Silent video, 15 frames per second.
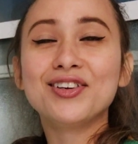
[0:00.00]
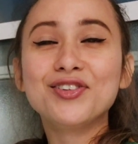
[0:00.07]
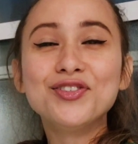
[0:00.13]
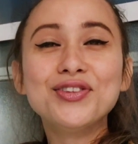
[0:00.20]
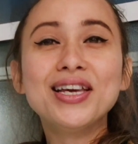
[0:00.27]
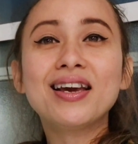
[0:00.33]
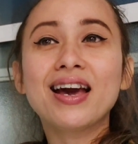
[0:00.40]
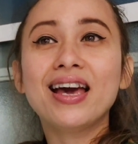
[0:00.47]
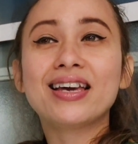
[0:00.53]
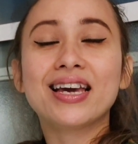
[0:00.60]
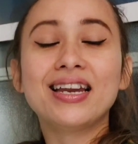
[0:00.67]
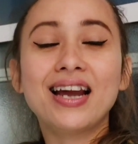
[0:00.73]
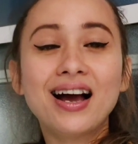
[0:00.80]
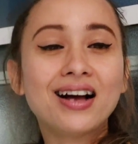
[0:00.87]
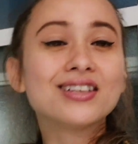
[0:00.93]
don't think I
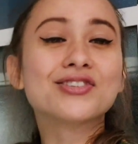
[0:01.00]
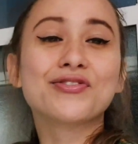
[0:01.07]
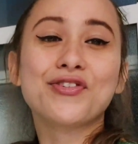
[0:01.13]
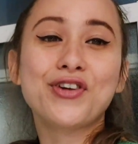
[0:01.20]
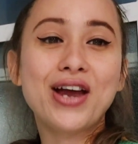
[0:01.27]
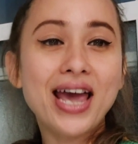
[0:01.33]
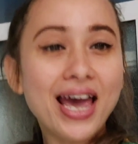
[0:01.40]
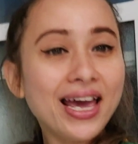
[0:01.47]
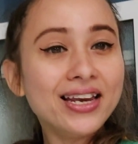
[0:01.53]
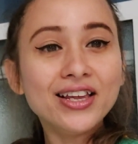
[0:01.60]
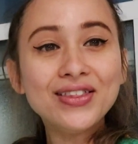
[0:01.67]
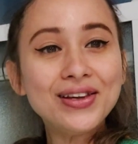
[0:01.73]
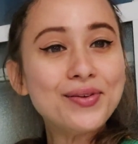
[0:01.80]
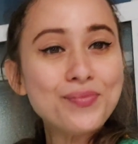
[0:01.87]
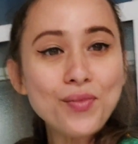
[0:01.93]
can ask for
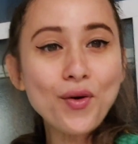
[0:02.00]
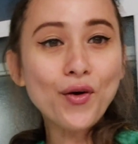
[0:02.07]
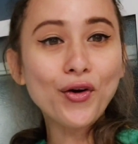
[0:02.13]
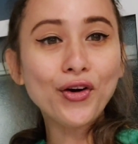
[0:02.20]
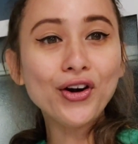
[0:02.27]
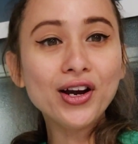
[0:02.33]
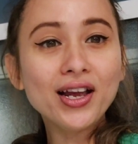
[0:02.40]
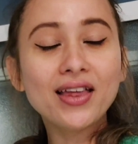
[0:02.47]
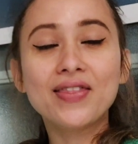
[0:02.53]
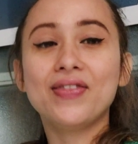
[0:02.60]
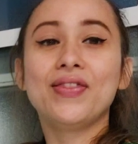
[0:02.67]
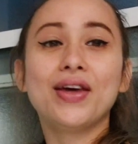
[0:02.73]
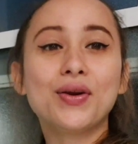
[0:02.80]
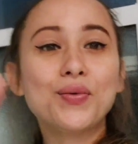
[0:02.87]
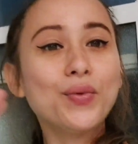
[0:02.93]
anything more
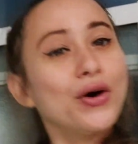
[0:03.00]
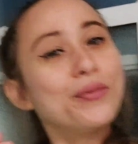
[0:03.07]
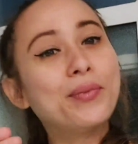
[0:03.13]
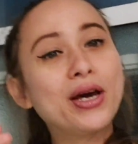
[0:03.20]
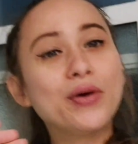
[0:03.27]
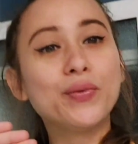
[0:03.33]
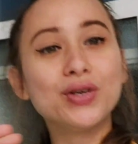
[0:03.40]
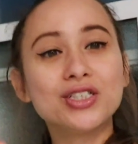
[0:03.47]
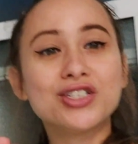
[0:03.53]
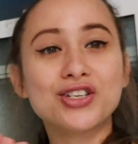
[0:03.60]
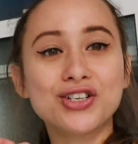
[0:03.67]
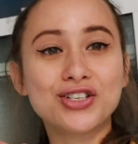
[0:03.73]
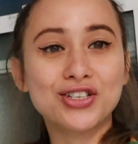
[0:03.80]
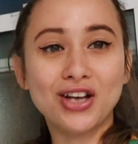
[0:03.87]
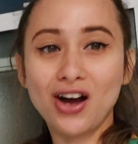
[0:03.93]
than what my
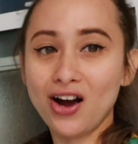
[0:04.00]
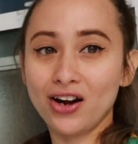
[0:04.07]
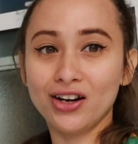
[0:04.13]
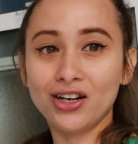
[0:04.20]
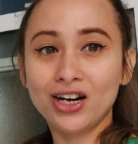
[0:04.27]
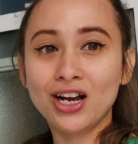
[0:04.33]
watchers are.